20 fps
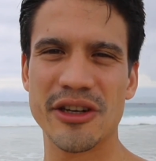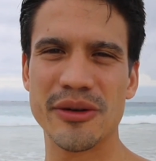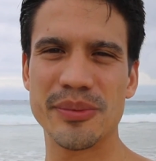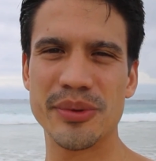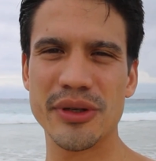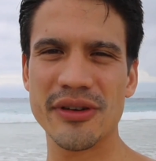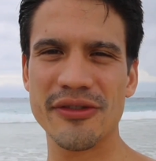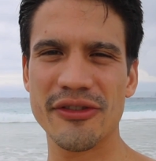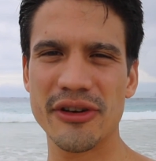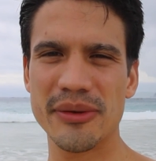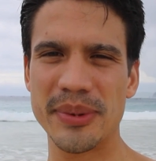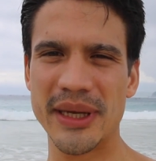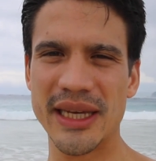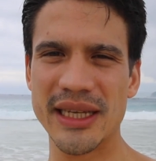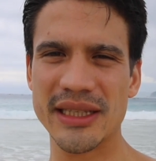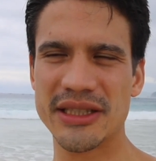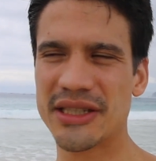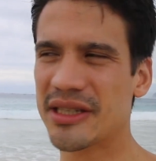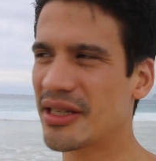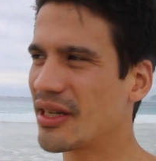So a beautiful
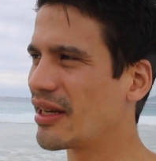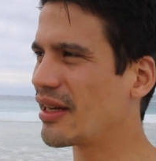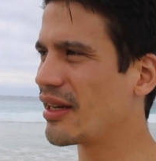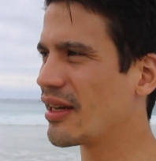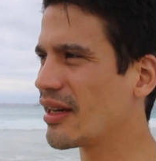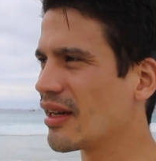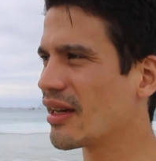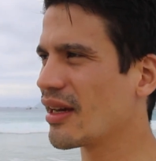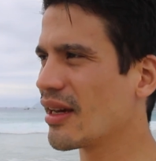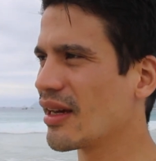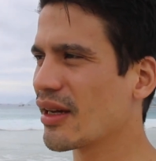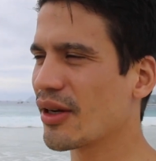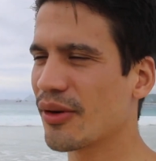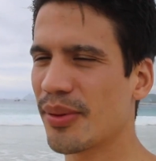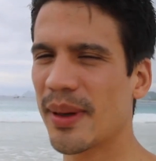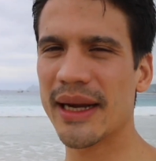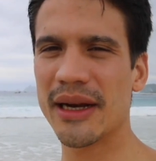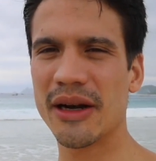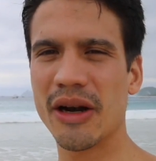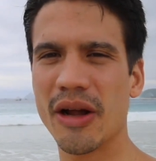beach,
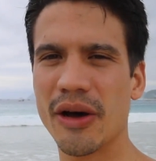quite